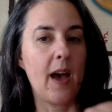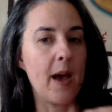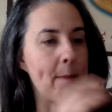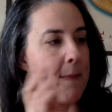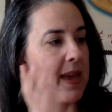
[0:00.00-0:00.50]

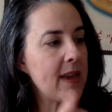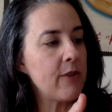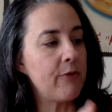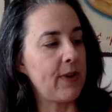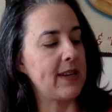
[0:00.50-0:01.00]
I'm making
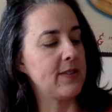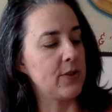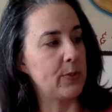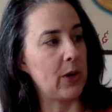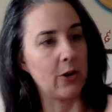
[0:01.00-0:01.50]

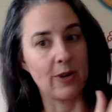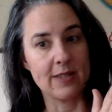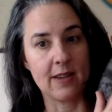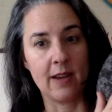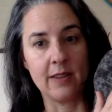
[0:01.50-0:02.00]
faster
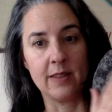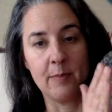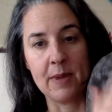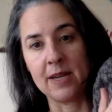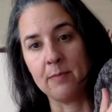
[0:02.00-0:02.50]
progress on the
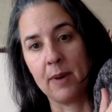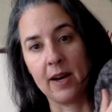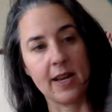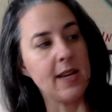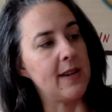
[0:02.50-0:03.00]
main
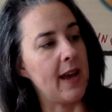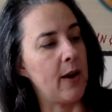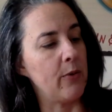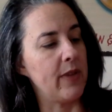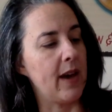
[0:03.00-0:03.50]
body
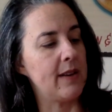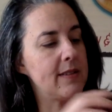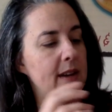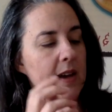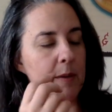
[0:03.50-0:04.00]
now that
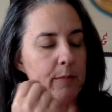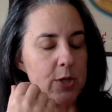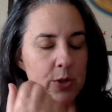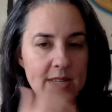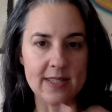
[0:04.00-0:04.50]
I'm
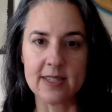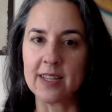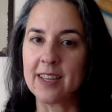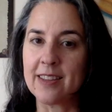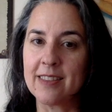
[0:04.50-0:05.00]

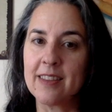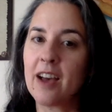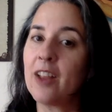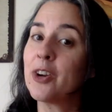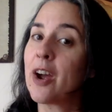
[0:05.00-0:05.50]
trusting in the
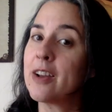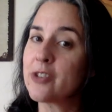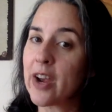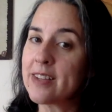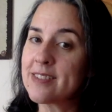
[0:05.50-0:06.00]
color
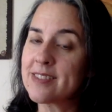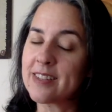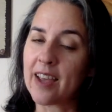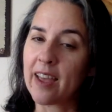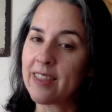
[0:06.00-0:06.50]
contrast.
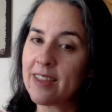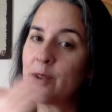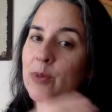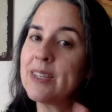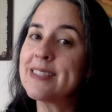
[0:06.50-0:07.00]
I think
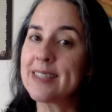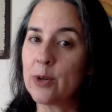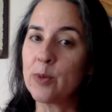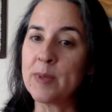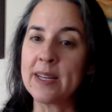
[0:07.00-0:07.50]
it really
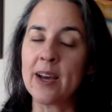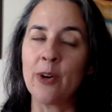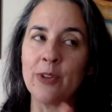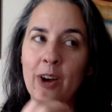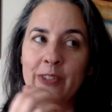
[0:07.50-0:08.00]
slowed me
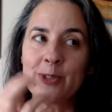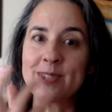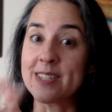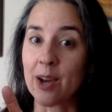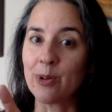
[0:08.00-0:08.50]
down. All
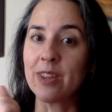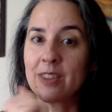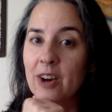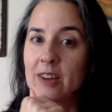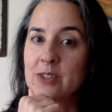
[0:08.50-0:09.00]
those doubting
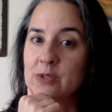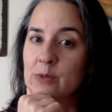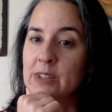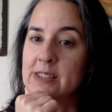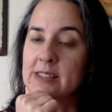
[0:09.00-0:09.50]
thoughts
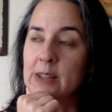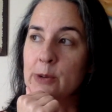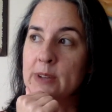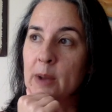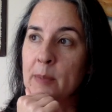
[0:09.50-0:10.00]
really
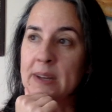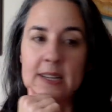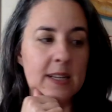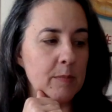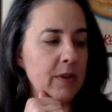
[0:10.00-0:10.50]
slowed down my
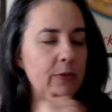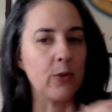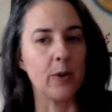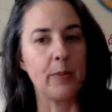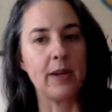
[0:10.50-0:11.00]
knitting
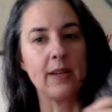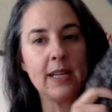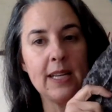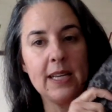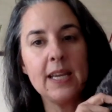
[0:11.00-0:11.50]
before, but
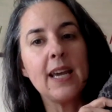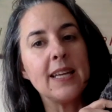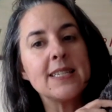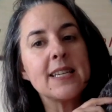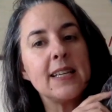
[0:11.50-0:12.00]

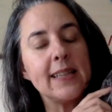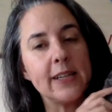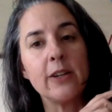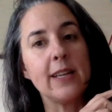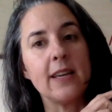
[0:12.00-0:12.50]
it's
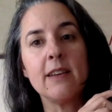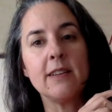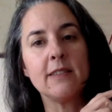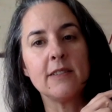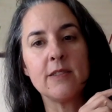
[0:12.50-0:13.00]
clearly,
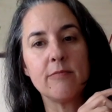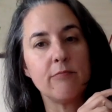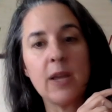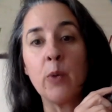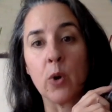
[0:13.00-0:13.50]

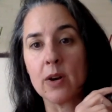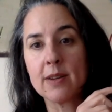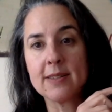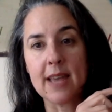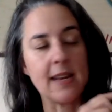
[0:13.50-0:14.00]
it
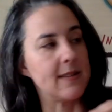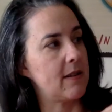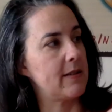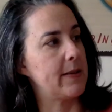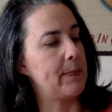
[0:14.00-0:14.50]
works and it's
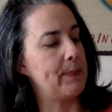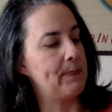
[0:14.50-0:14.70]
awesome.